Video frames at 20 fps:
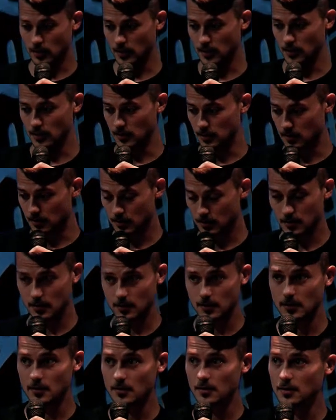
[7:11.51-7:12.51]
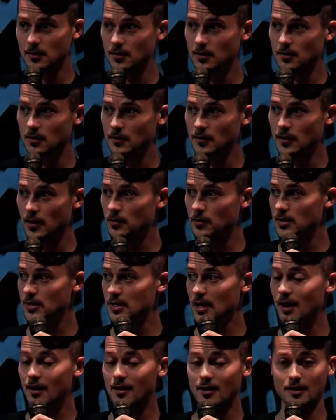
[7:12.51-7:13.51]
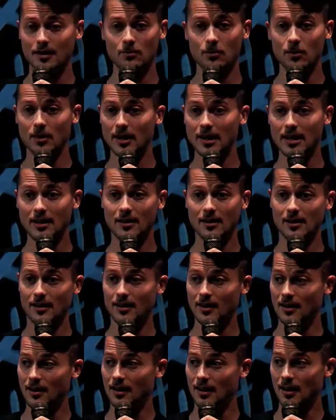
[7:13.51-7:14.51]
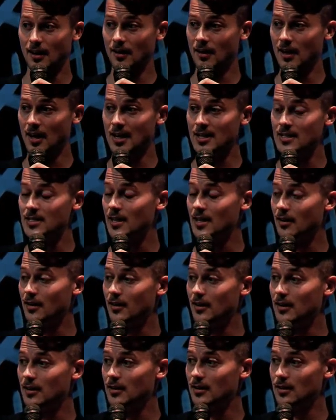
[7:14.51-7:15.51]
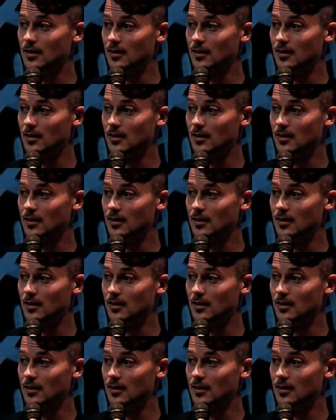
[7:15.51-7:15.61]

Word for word: and there was Derek. And we're like, hey, Derek,